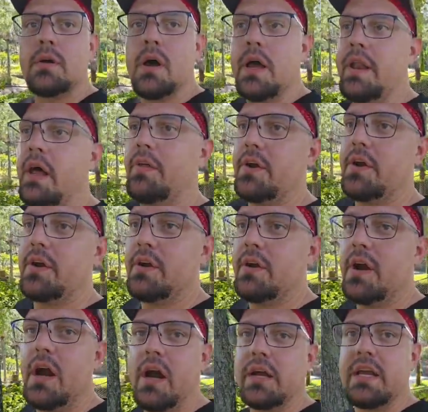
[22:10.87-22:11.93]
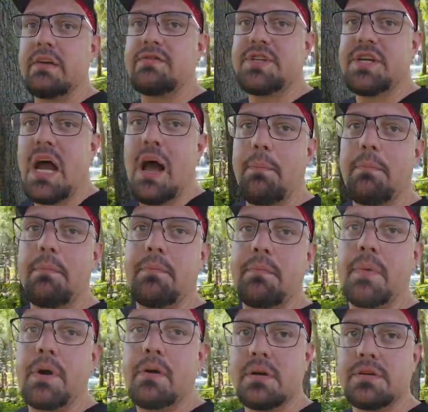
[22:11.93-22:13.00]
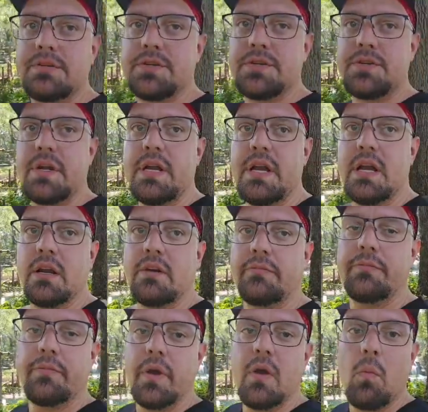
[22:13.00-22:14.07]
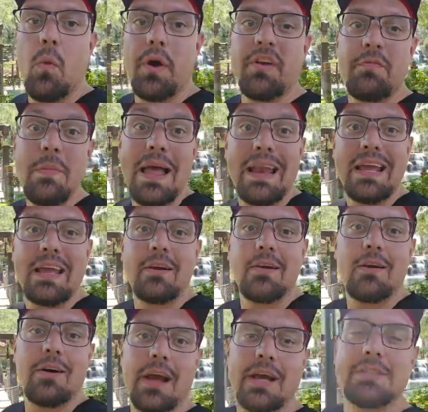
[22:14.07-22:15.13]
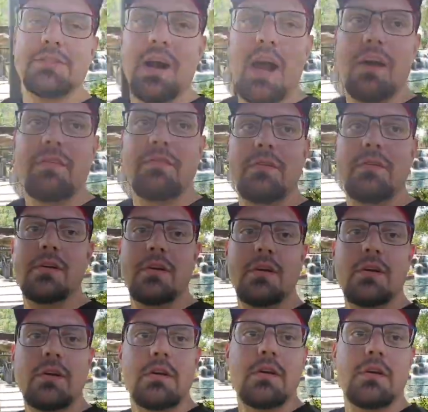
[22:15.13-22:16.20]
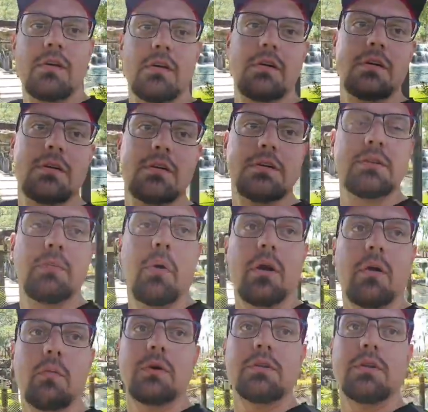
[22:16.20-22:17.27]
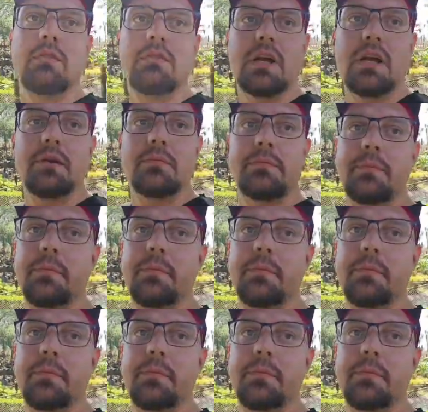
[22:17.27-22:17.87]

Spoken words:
another gift shop across the street here. One of many on iDrive. It's a Bargain World over there.